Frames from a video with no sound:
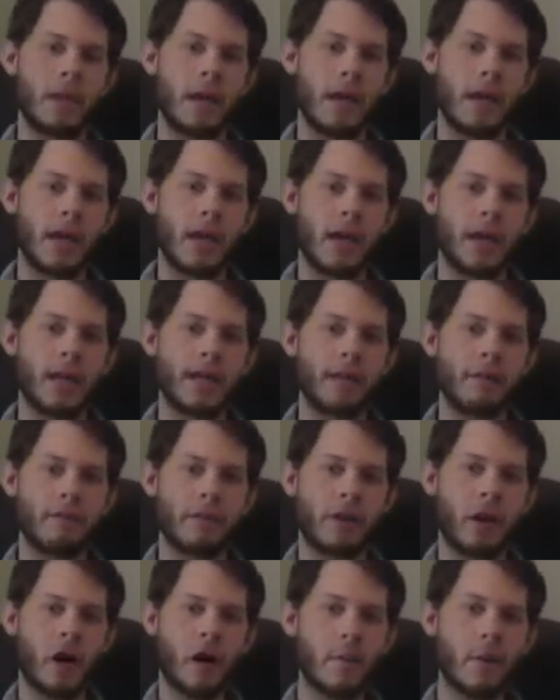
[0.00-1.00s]
And
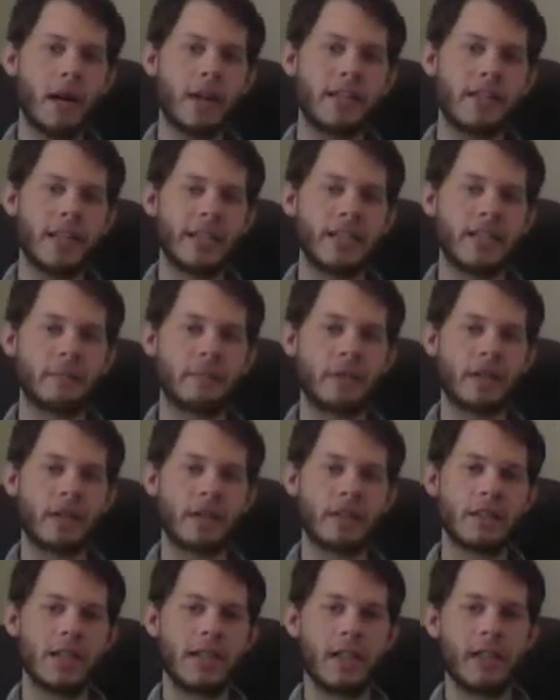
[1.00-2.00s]
it caught my attention
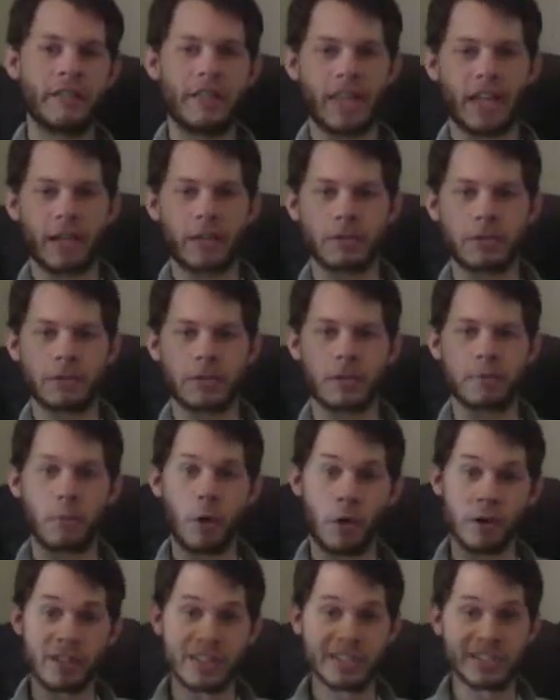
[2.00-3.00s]
because I didn't think it was a
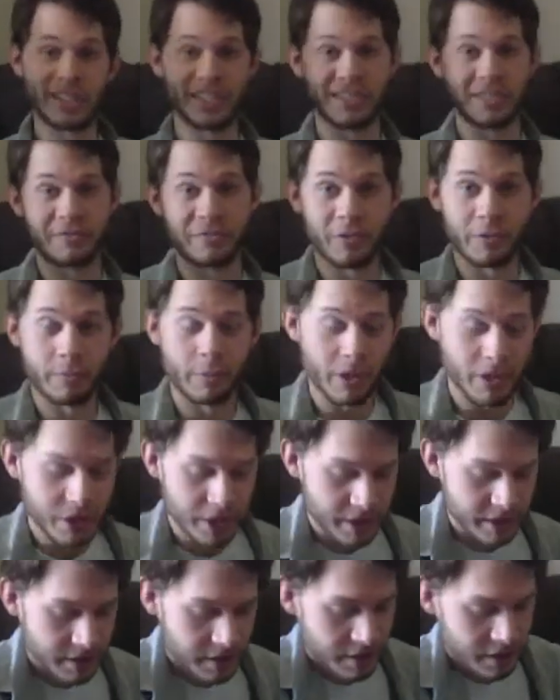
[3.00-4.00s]
smart decision for
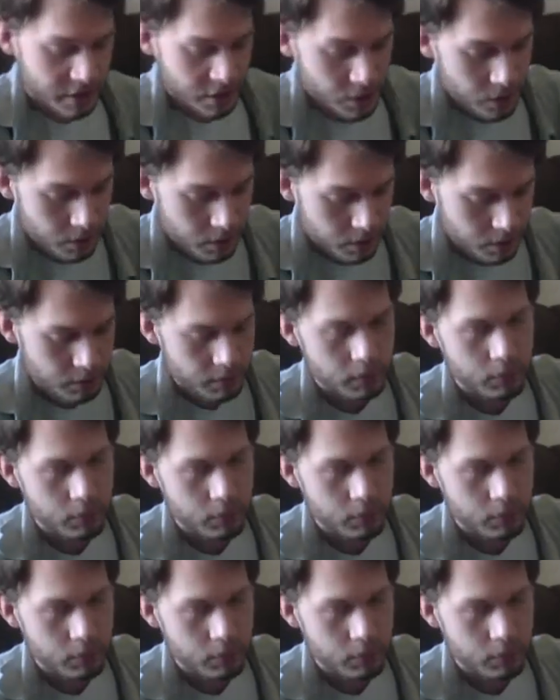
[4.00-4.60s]
Bungie to do.